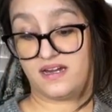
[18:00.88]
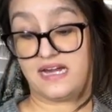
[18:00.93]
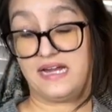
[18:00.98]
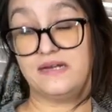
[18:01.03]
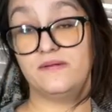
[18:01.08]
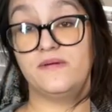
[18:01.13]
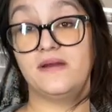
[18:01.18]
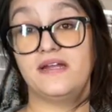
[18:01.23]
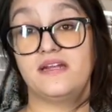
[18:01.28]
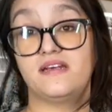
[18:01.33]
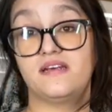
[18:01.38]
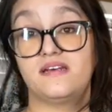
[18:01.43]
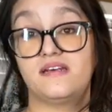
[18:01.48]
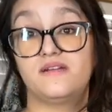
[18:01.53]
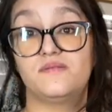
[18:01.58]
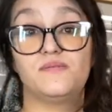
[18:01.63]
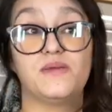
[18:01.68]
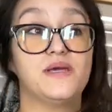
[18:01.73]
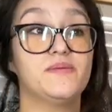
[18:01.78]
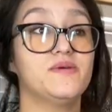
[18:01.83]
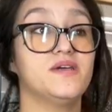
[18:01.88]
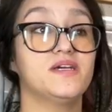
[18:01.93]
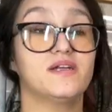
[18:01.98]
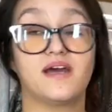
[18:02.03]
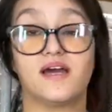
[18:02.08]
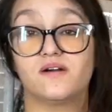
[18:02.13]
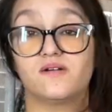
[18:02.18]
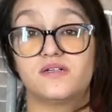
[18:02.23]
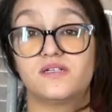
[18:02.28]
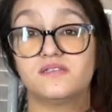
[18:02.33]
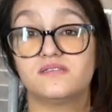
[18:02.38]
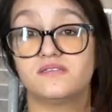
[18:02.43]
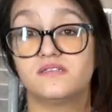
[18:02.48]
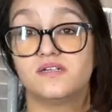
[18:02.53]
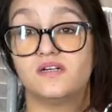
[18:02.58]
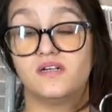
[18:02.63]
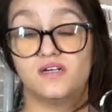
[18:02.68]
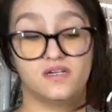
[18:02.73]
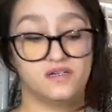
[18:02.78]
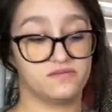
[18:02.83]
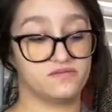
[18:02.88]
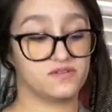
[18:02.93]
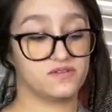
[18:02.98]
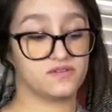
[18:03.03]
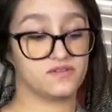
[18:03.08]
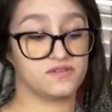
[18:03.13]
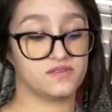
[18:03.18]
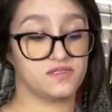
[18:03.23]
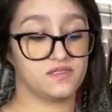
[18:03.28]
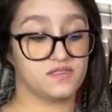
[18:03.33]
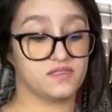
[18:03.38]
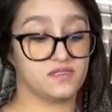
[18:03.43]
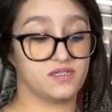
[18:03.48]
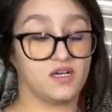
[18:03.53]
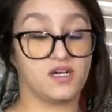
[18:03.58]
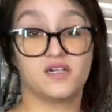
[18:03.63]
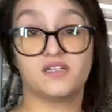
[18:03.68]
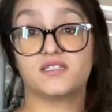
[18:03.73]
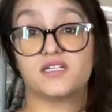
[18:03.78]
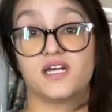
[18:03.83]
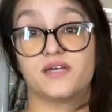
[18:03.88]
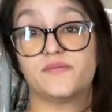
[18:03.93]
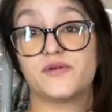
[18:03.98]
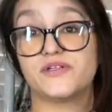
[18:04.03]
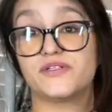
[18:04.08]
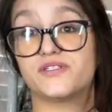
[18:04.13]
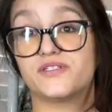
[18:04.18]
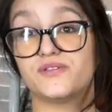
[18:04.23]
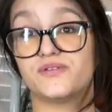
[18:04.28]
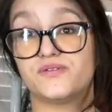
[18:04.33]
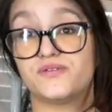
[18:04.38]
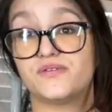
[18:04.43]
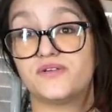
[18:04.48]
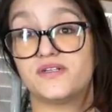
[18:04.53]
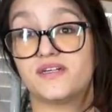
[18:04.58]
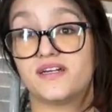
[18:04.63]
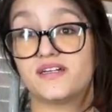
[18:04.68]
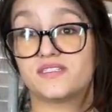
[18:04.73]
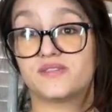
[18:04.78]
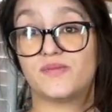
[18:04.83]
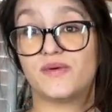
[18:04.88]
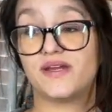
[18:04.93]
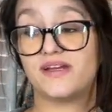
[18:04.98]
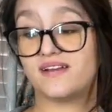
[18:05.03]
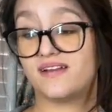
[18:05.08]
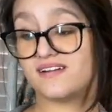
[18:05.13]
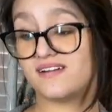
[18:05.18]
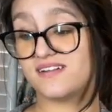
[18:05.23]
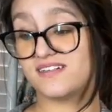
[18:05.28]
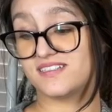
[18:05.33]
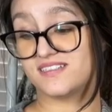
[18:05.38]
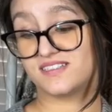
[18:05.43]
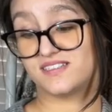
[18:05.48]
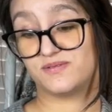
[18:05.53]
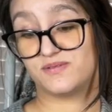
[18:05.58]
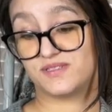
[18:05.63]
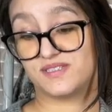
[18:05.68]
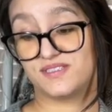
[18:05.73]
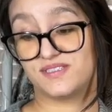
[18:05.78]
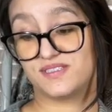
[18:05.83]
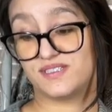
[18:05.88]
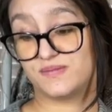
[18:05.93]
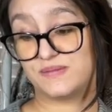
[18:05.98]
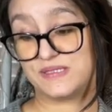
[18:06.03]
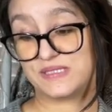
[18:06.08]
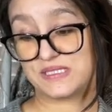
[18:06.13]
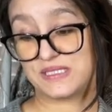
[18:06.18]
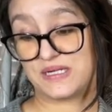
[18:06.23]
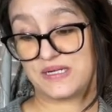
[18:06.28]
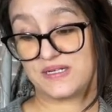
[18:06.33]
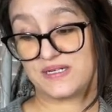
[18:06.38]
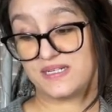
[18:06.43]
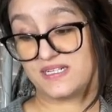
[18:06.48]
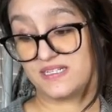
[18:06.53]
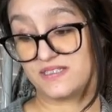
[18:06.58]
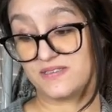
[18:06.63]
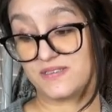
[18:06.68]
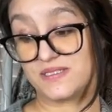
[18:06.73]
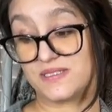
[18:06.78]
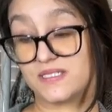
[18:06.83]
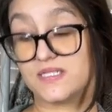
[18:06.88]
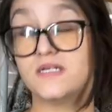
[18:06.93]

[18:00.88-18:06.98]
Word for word: I waited maybe an hour for the cart timer to expire because it was in someone's cart and I was like,